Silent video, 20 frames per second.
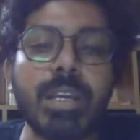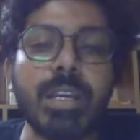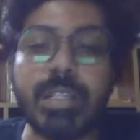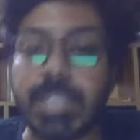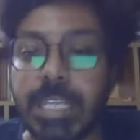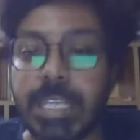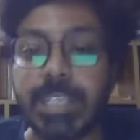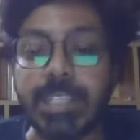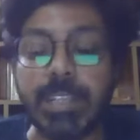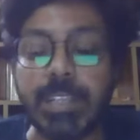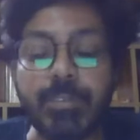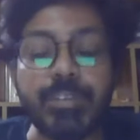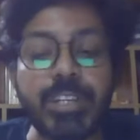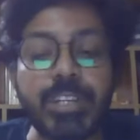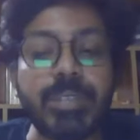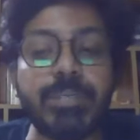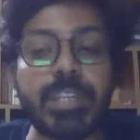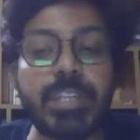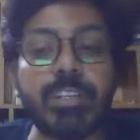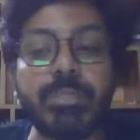
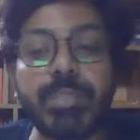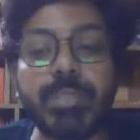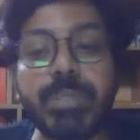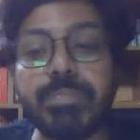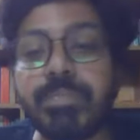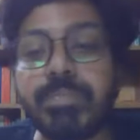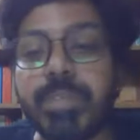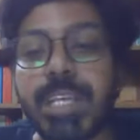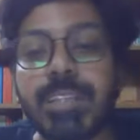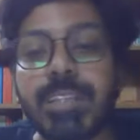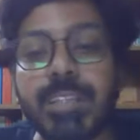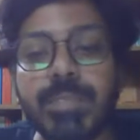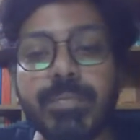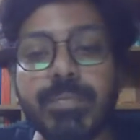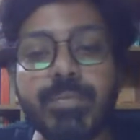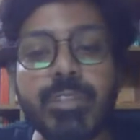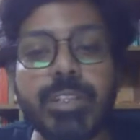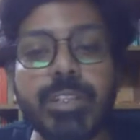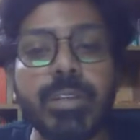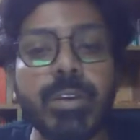disillusionment of the
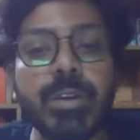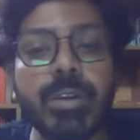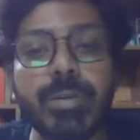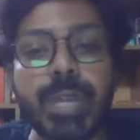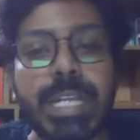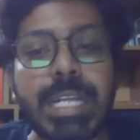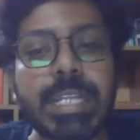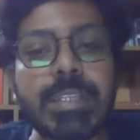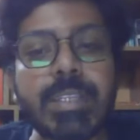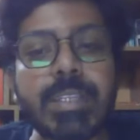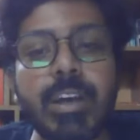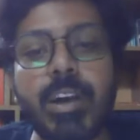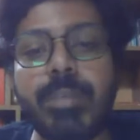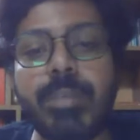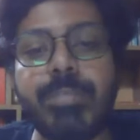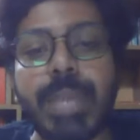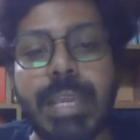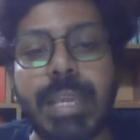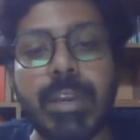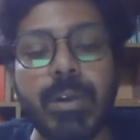presumed Renaissance of
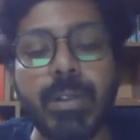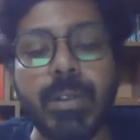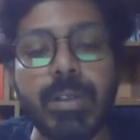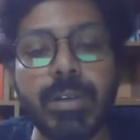Bengal,